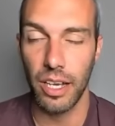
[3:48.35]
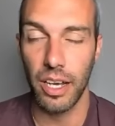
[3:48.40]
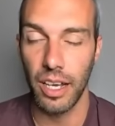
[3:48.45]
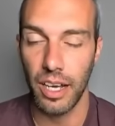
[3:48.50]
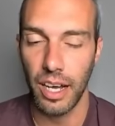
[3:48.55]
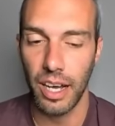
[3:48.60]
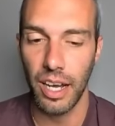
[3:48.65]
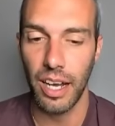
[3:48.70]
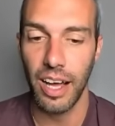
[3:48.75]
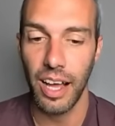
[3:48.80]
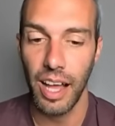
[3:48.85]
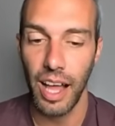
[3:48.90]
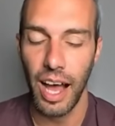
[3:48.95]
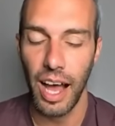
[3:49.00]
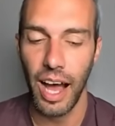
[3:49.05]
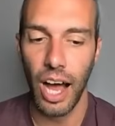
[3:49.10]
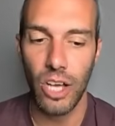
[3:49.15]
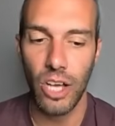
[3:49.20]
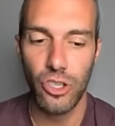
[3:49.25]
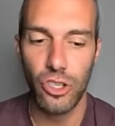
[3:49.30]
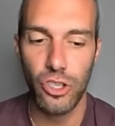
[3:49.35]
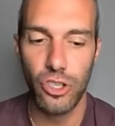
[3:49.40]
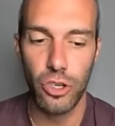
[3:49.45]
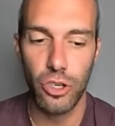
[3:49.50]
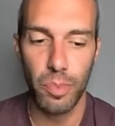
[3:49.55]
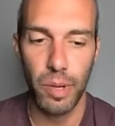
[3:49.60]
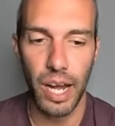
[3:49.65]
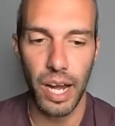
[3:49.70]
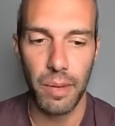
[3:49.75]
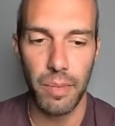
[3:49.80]
a
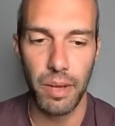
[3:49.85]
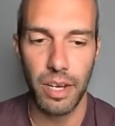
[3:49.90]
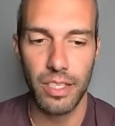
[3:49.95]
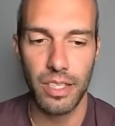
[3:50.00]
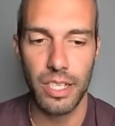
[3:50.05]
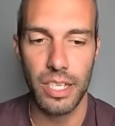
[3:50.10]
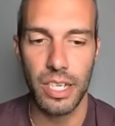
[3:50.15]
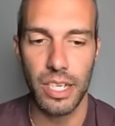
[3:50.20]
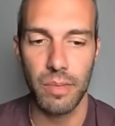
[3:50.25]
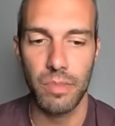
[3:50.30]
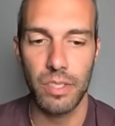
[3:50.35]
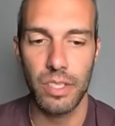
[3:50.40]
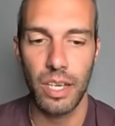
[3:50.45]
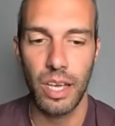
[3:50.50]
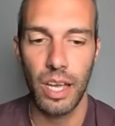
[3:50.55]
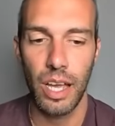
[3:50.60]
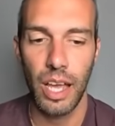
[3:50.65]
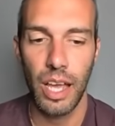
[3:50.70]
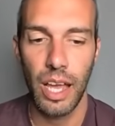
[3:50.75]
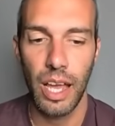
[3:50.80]
super high amount of teams.